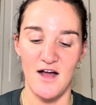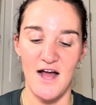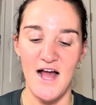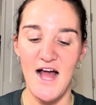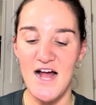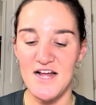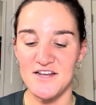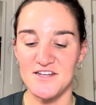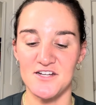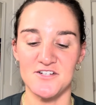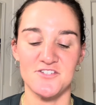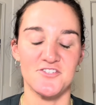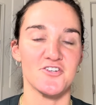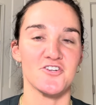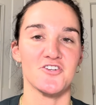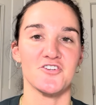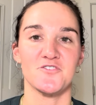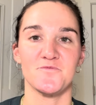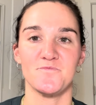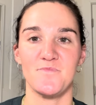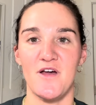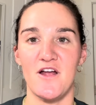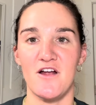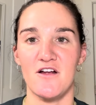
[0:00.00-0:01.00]

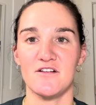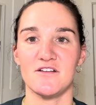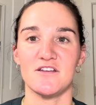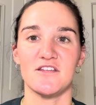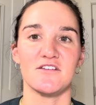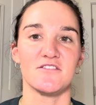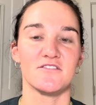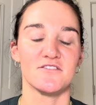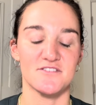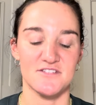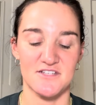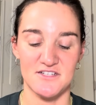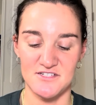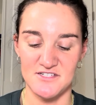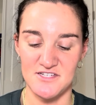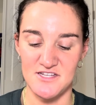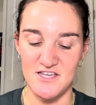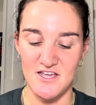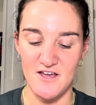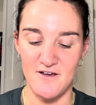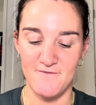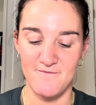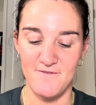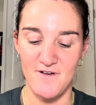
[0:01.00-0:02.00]
adductors, perineals, and
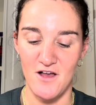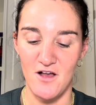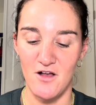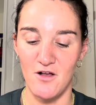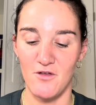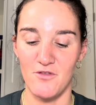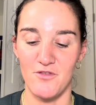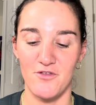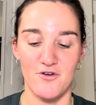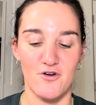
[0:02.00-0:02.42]
TFL,